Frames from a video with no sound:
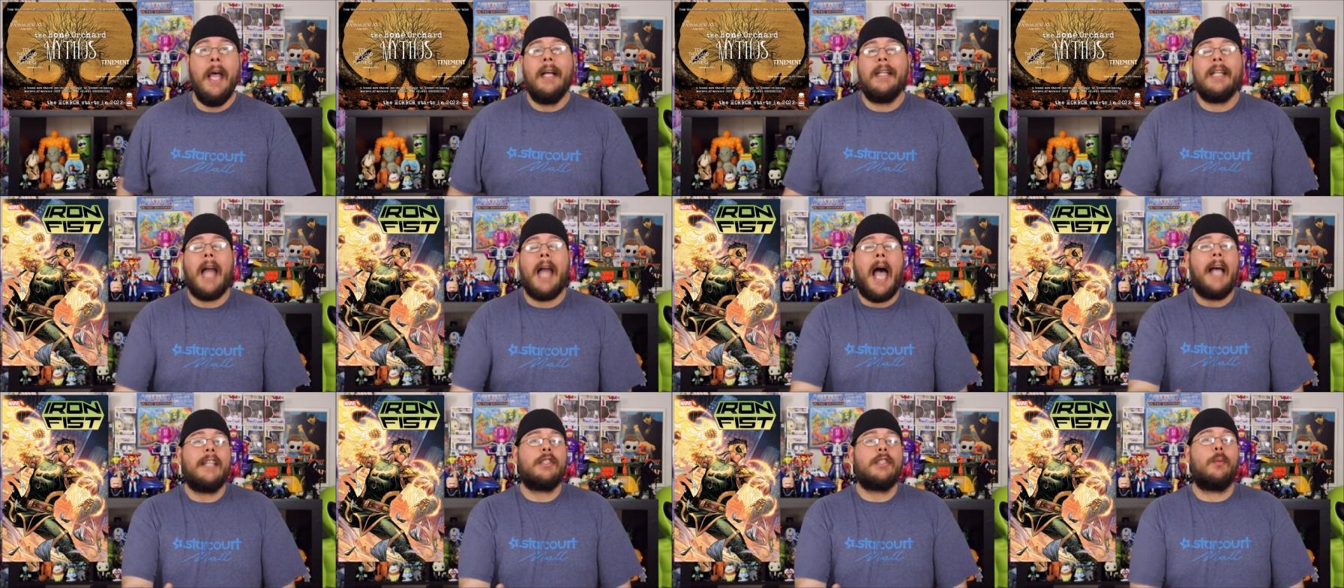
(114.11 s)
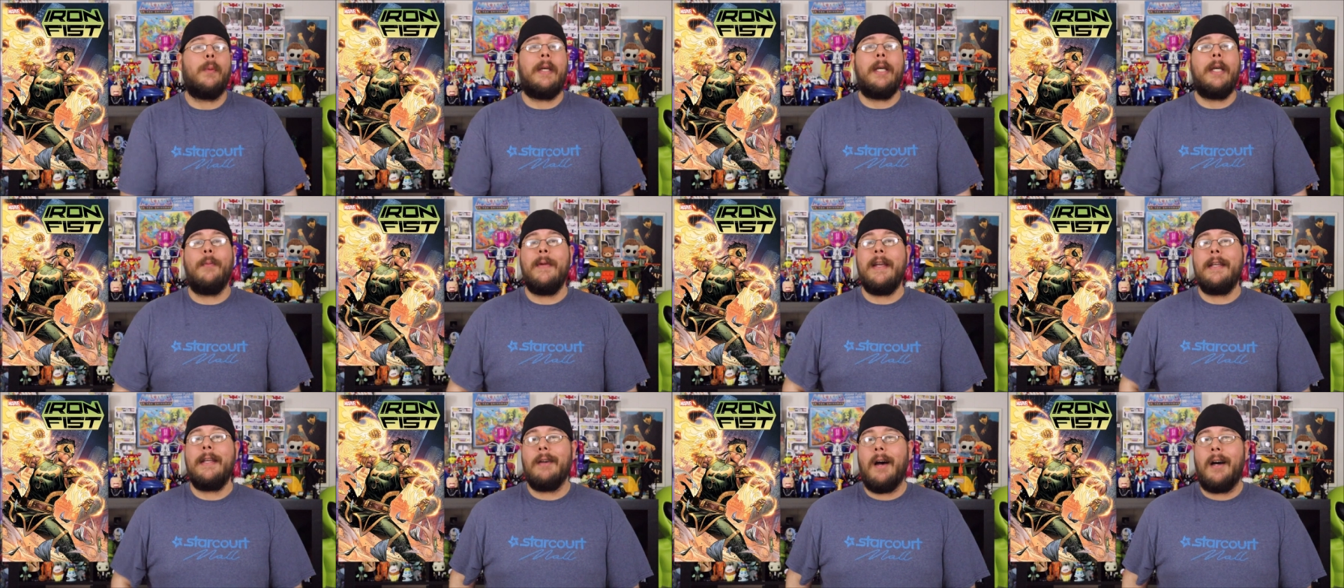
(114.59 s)
Last week,
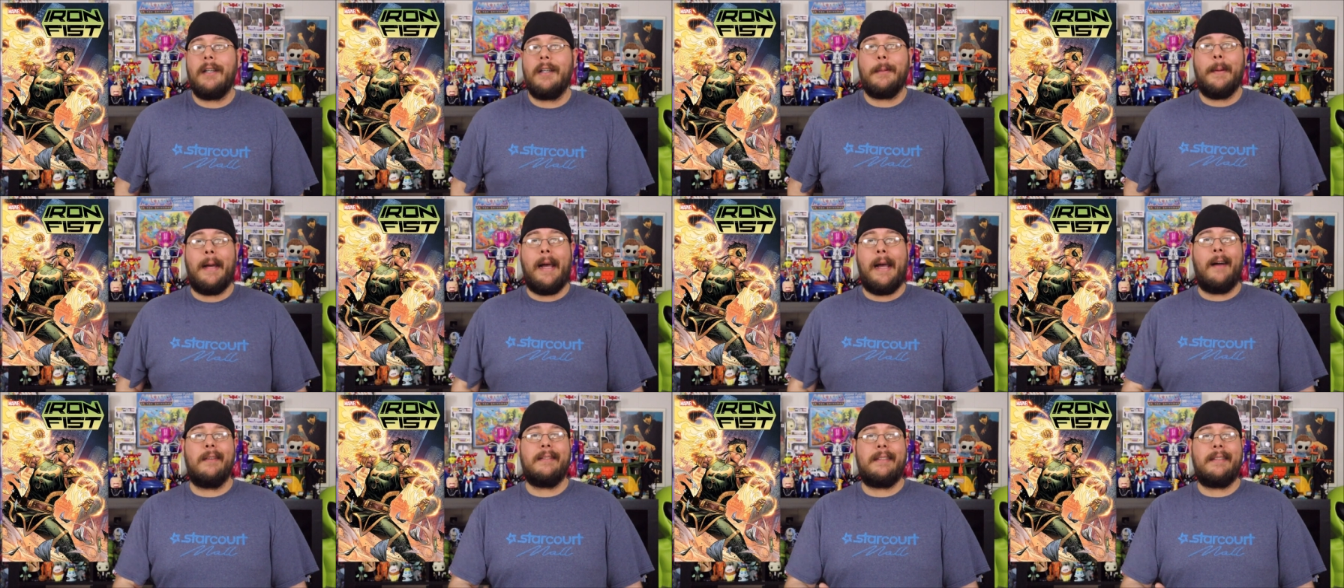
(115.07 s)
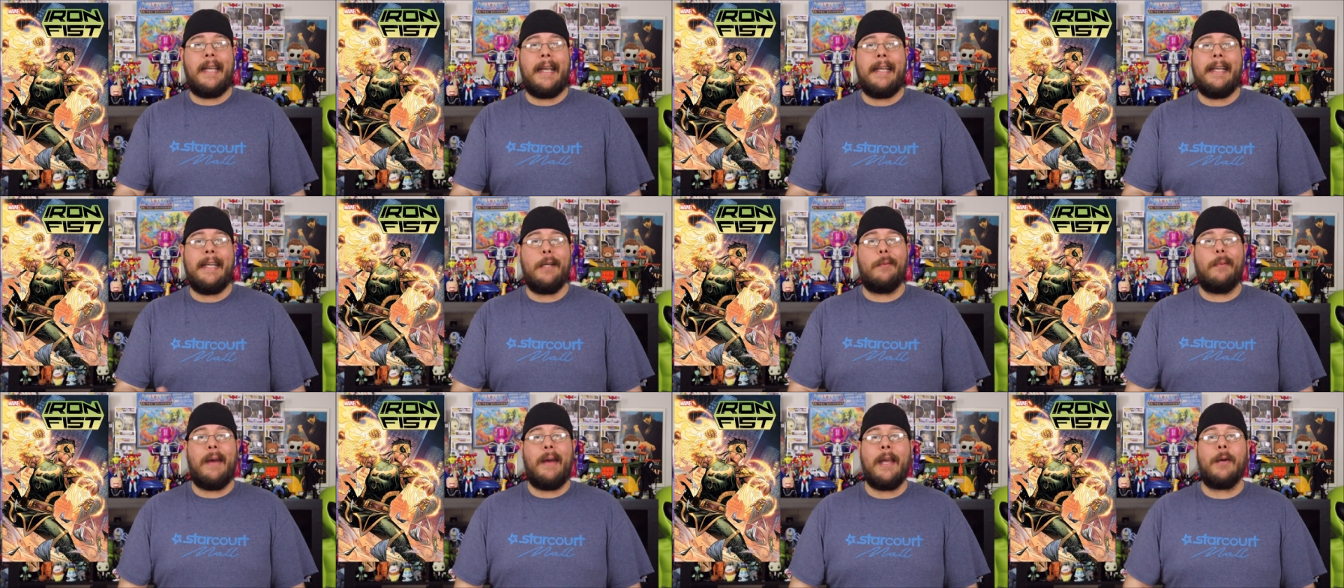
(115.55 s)
we talked about how
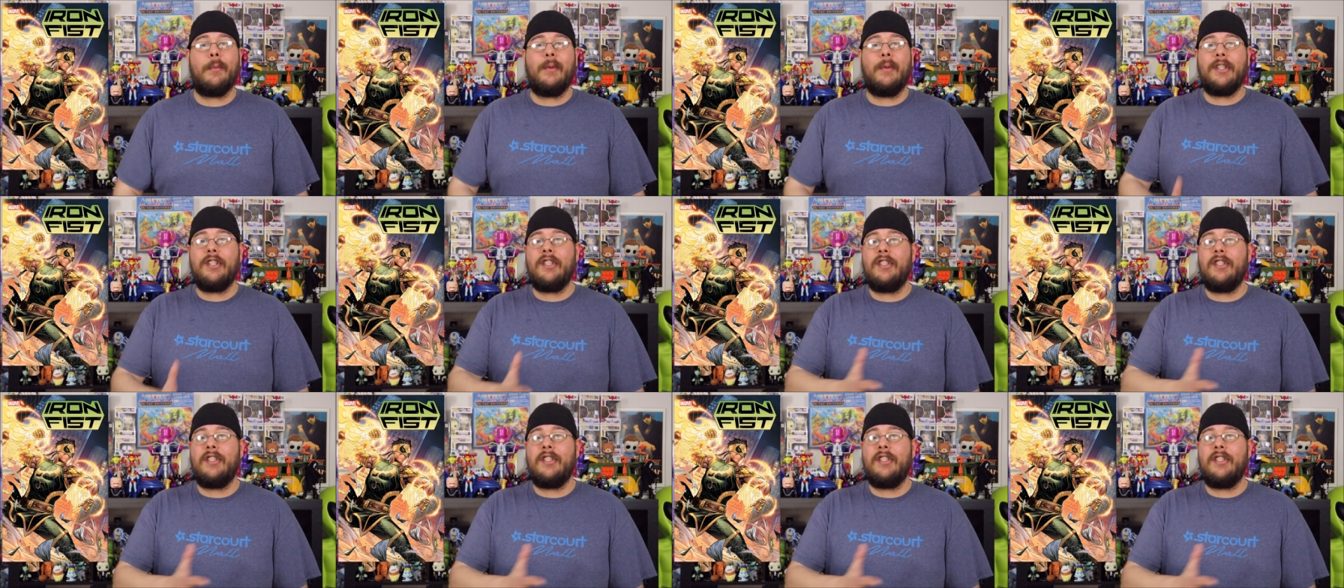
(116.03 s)
Danny Rand was